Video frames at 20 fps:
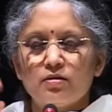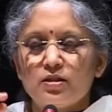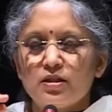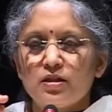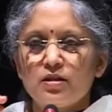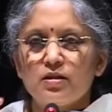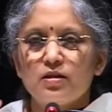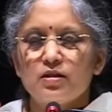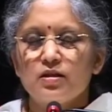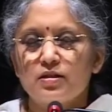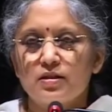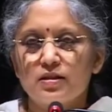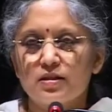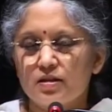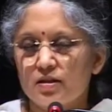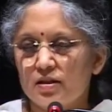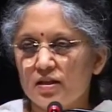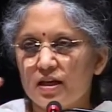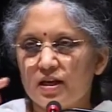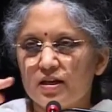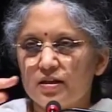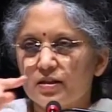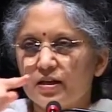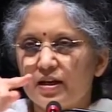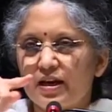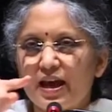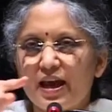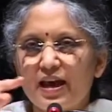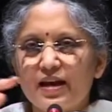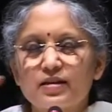You see, there is
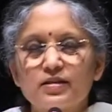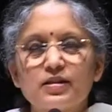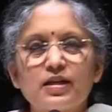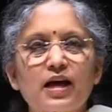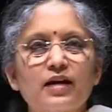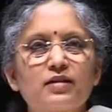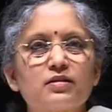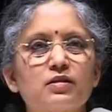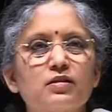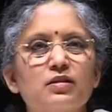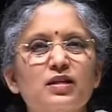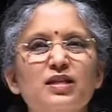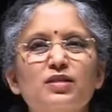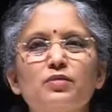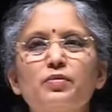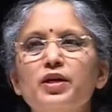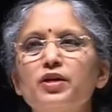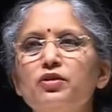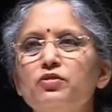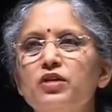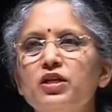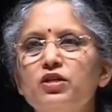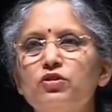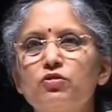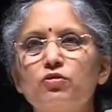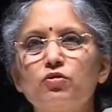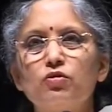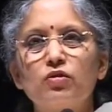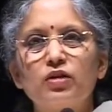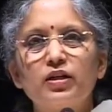an x-axis. That's why you
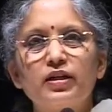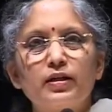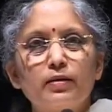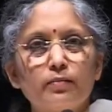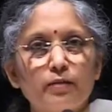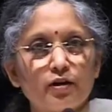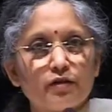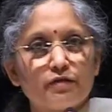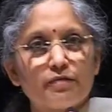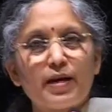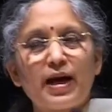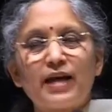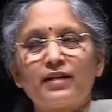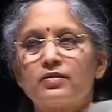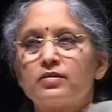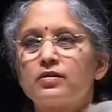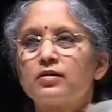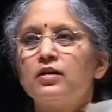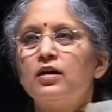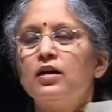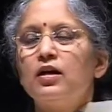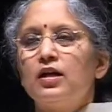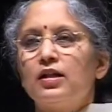need to know a little bit of maths.